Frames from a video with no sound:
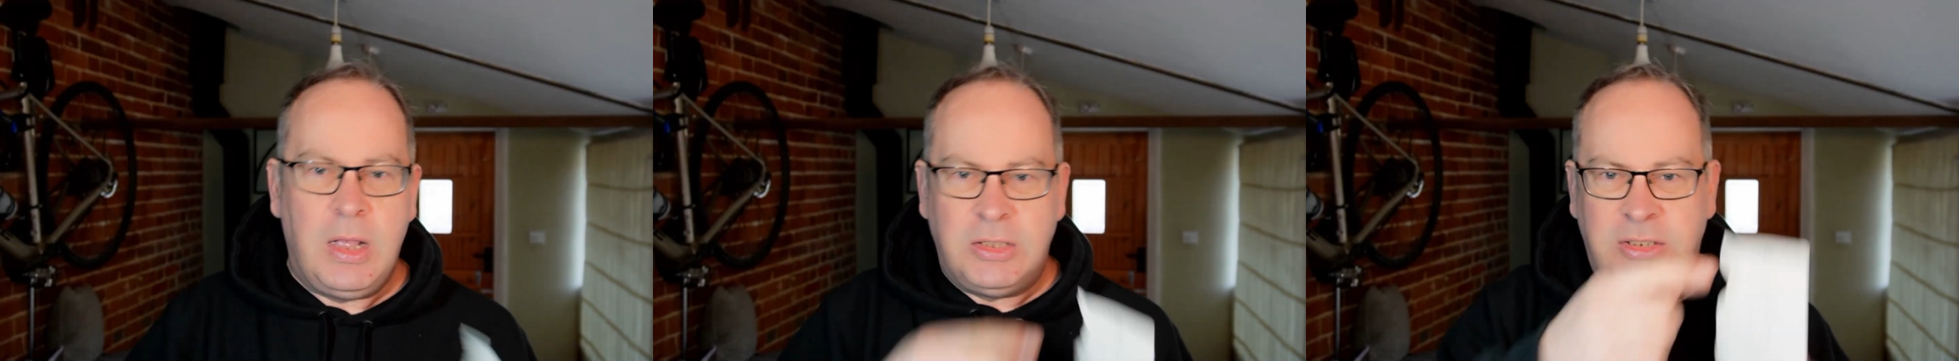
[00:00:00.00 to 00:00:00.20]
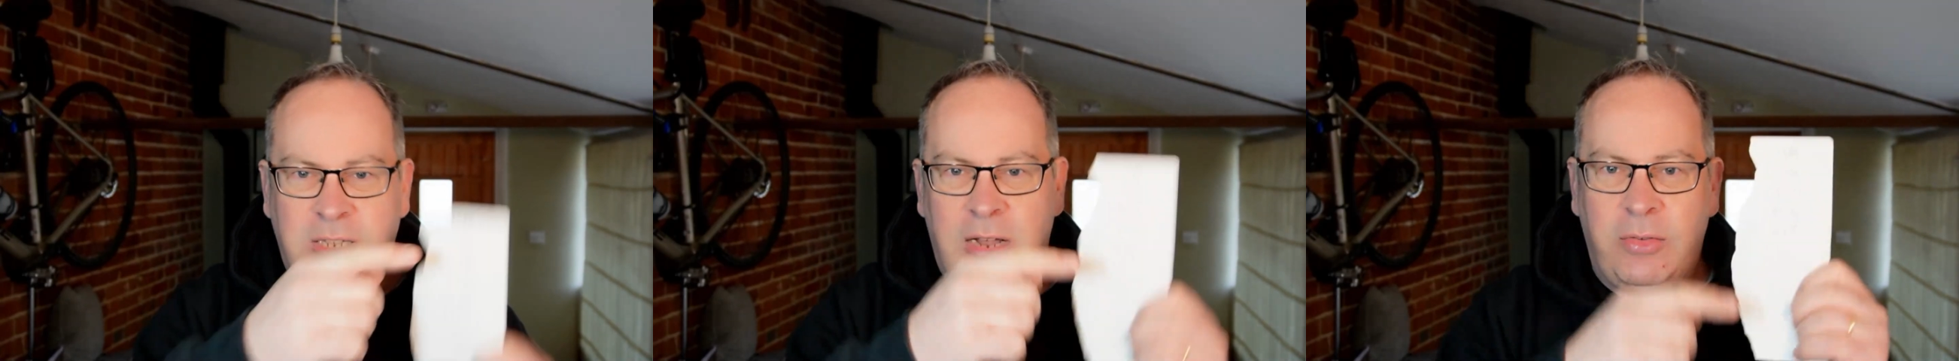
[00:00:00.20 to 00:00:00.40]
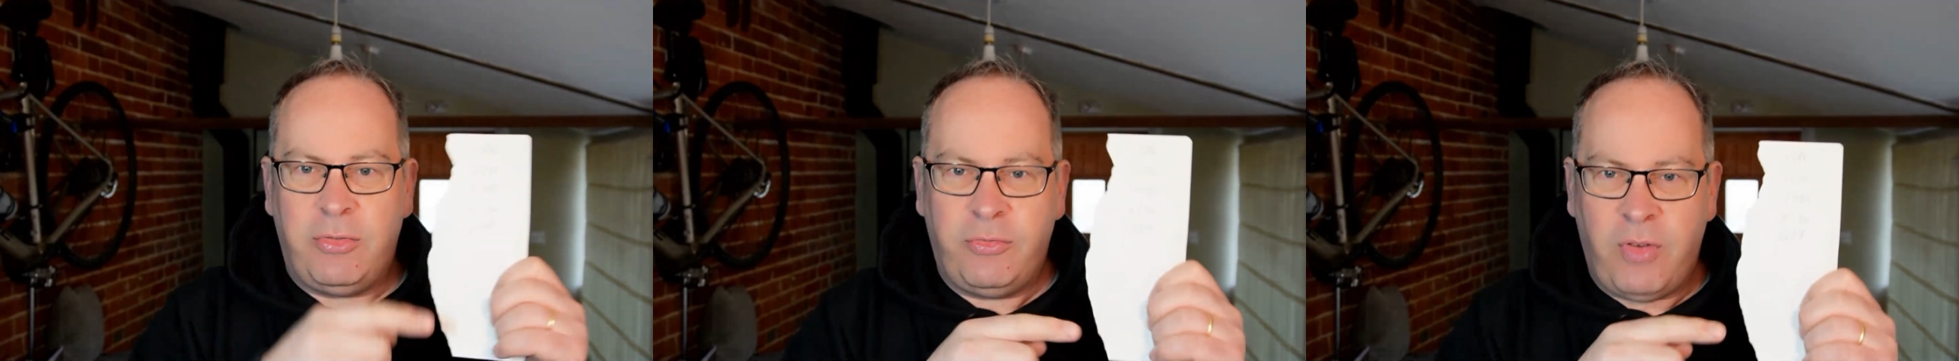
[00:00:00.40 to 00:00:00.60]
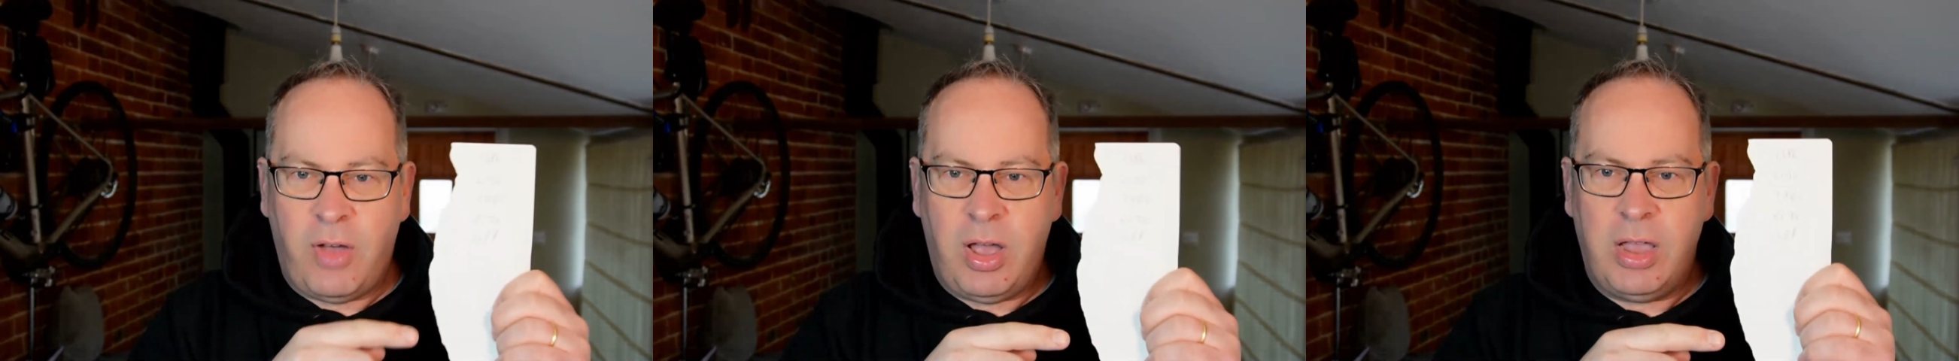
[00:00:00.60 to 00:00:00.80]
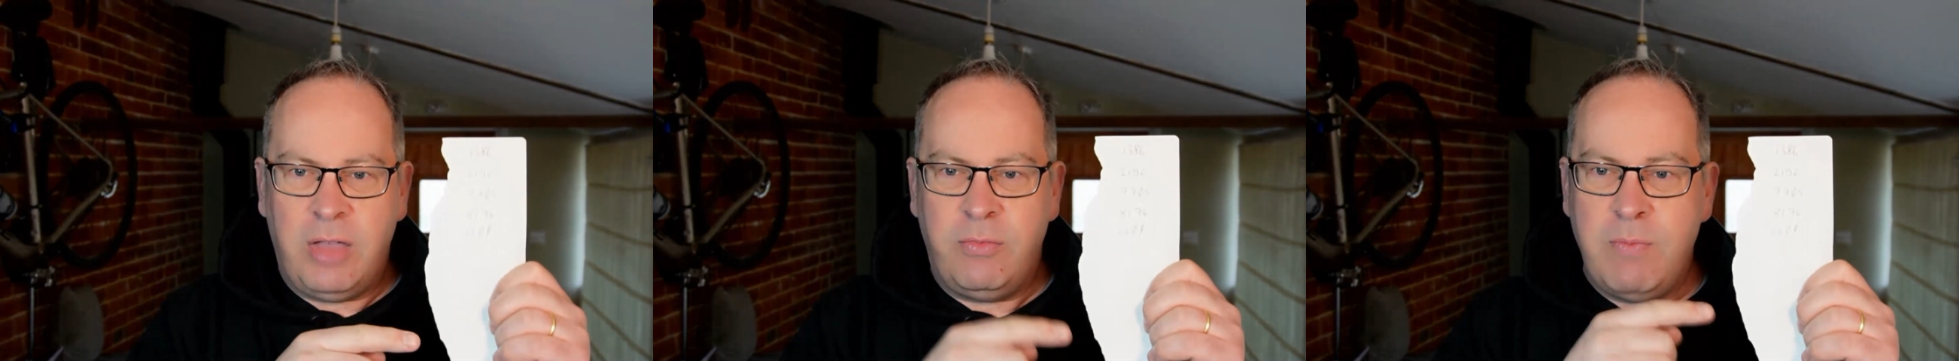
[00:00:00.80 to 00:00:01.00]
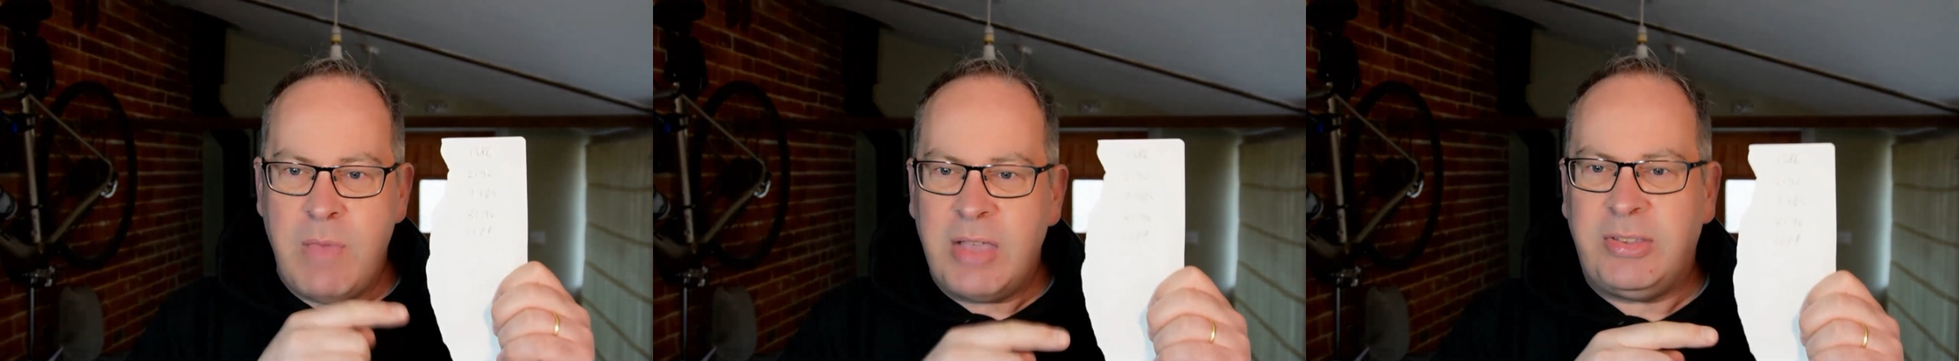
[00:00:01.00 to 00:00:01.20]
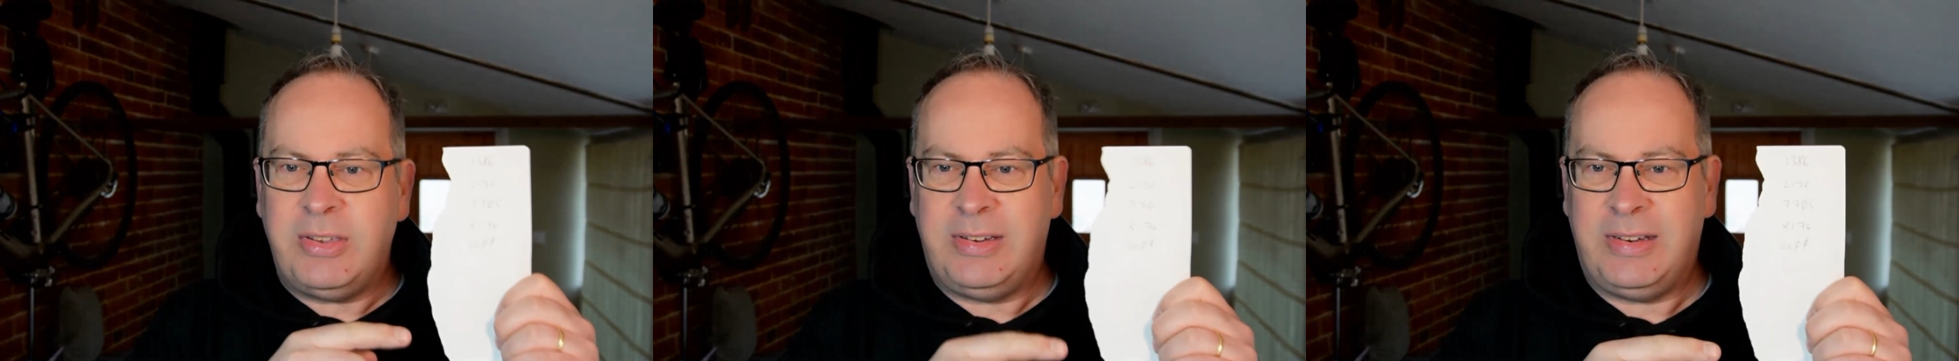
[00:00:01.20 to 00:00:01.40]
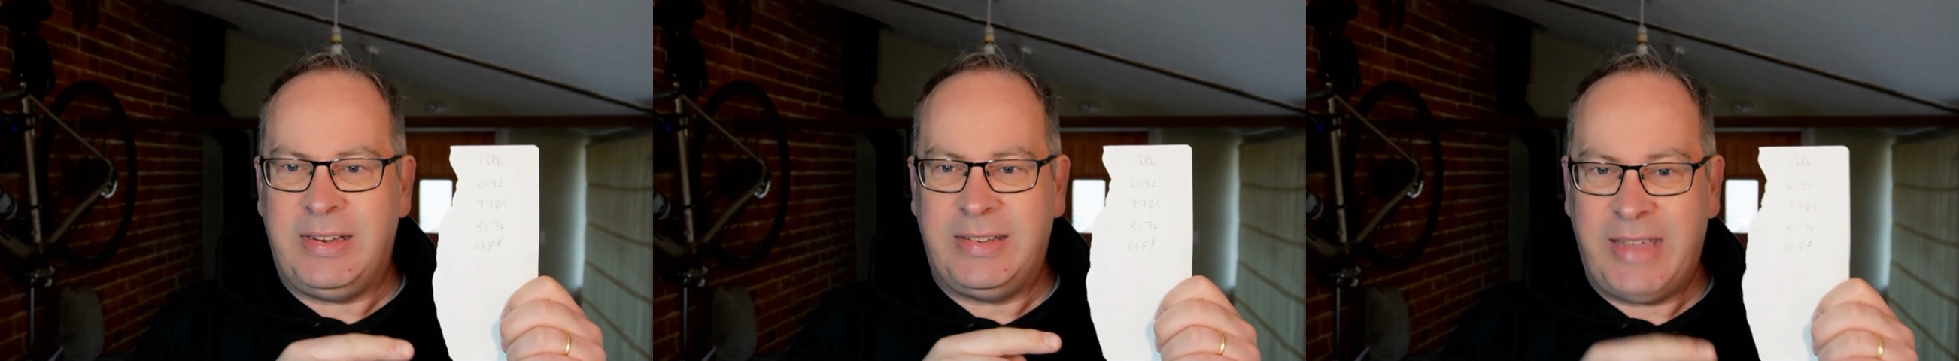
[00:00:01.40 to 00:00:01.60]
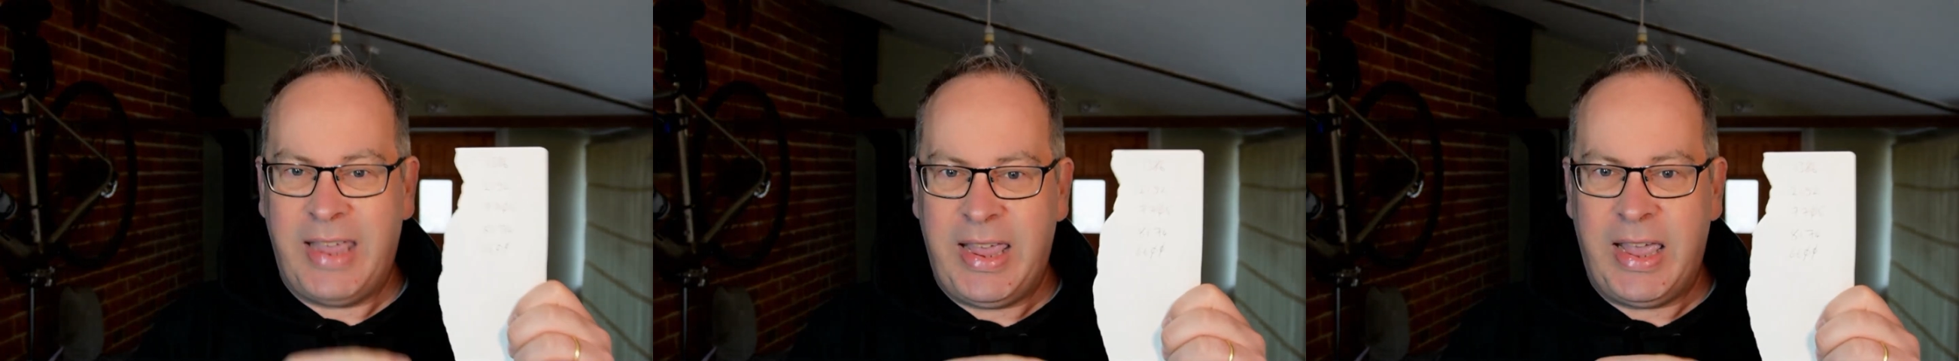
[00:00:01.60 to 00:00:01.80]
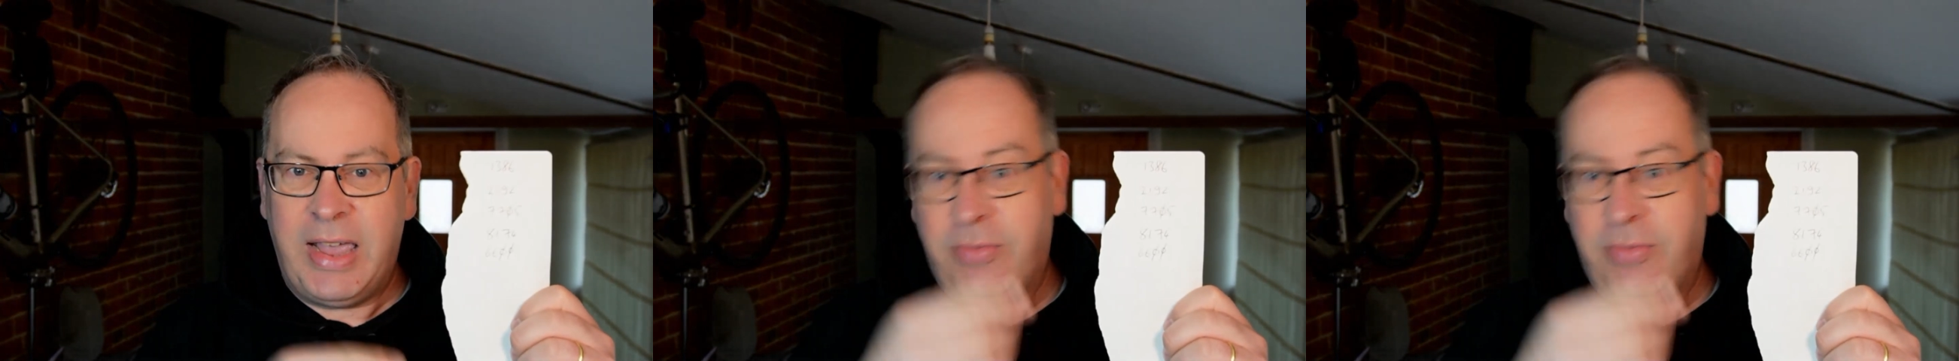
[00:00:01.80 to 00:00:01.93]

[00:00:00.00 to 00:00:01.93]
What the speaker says: send 5 messages here,